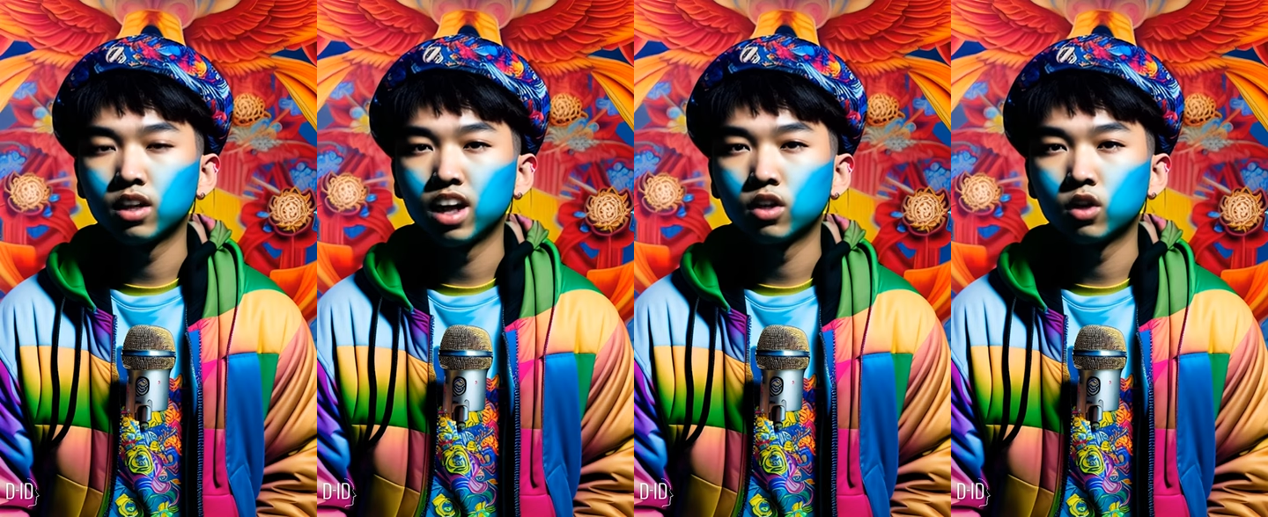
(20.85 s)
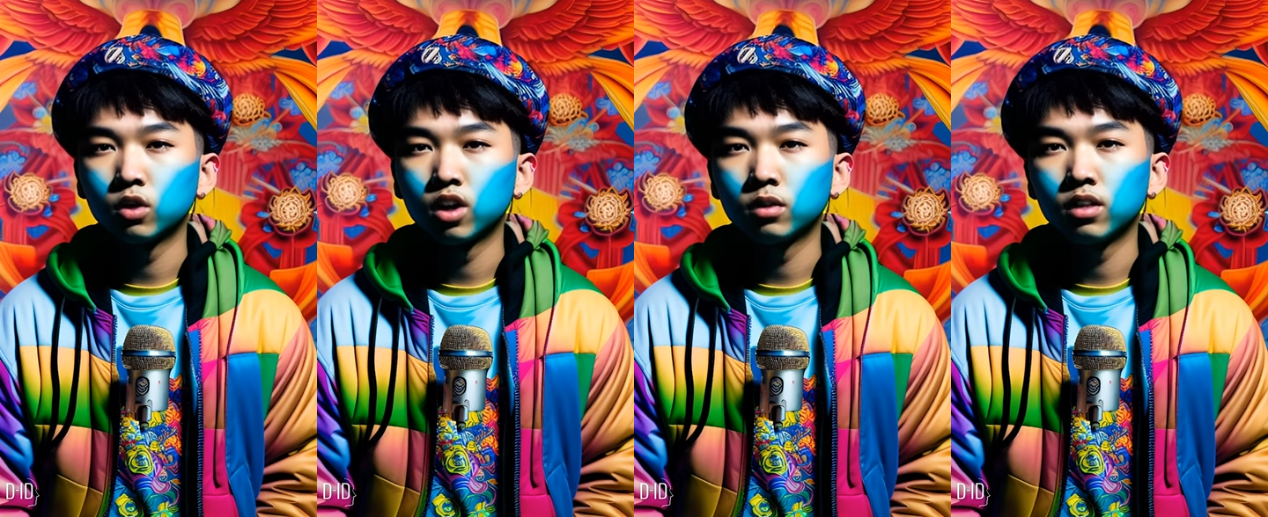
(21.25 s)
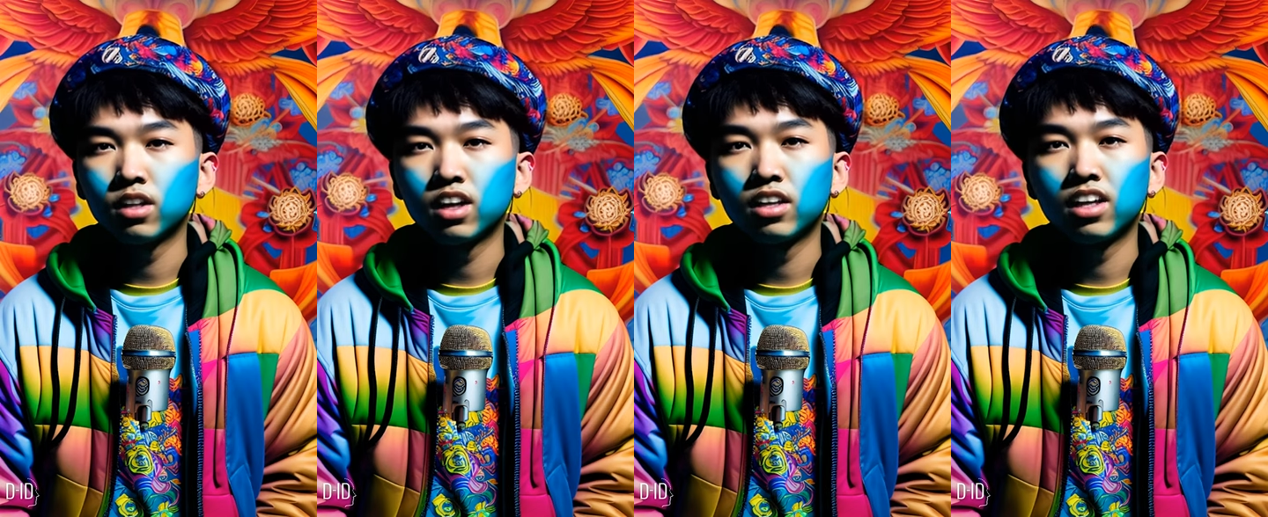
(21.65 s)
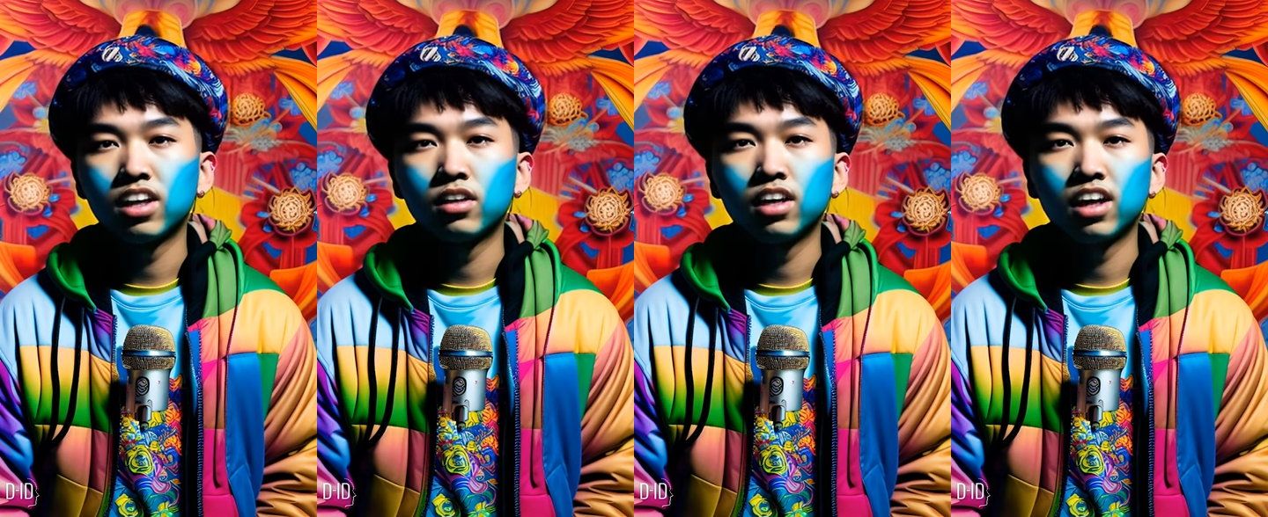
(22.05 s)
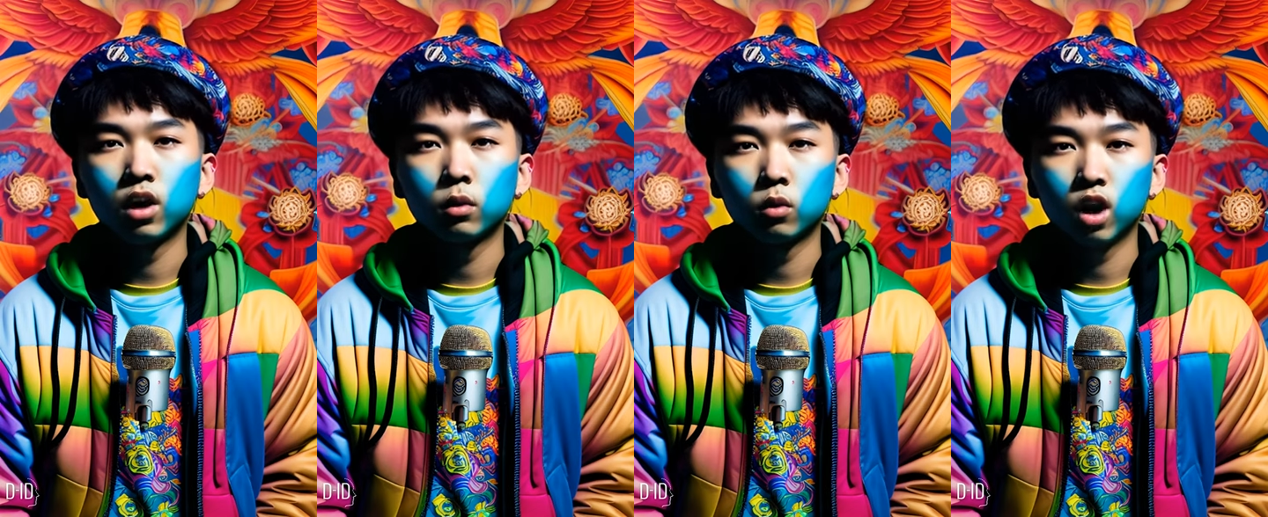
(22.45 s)
In 2016,
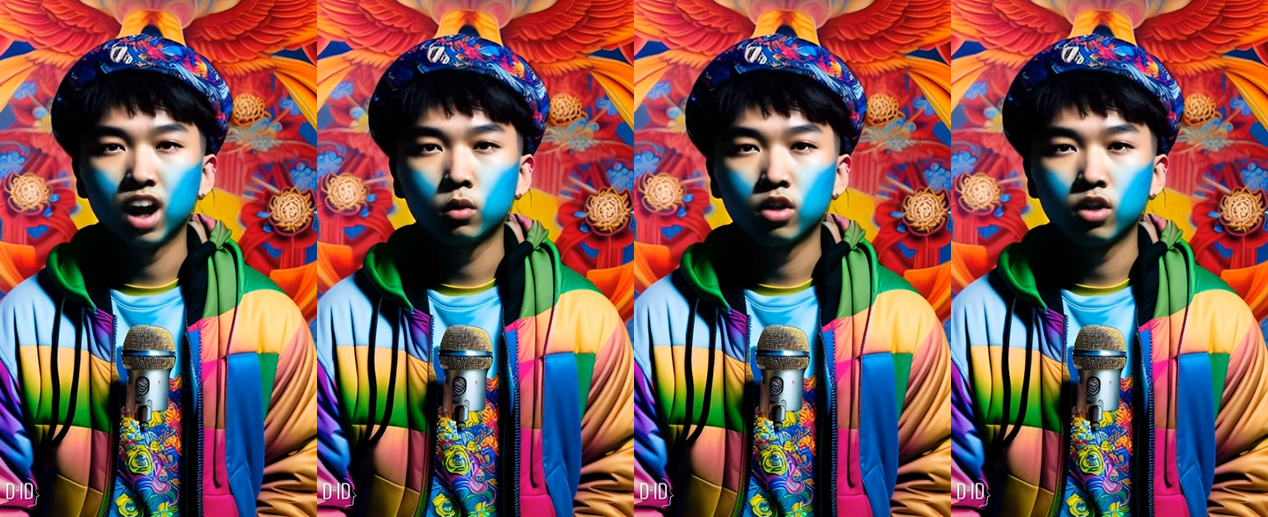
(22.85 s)
Brian